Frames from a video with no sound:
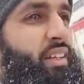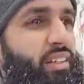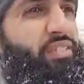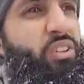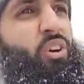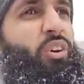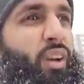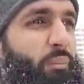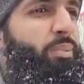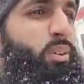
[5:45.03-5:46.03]
if they're grown
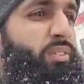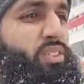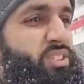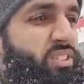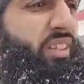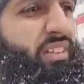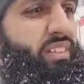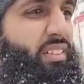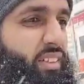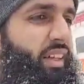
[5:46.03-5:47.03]
up, or if you're just like
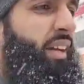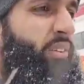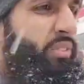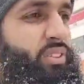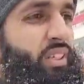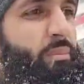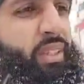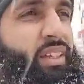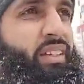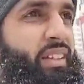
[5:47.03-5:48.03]
adults coming
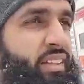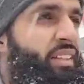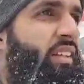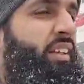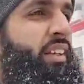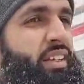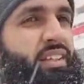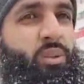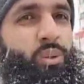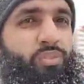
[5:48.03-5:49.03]
here, then
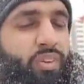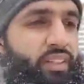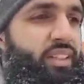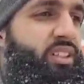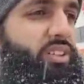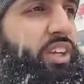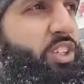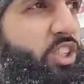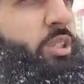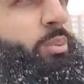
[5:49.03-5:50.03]
you'll find this
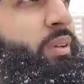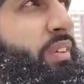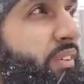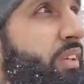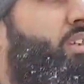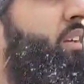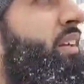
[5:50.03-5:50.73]
location to be very,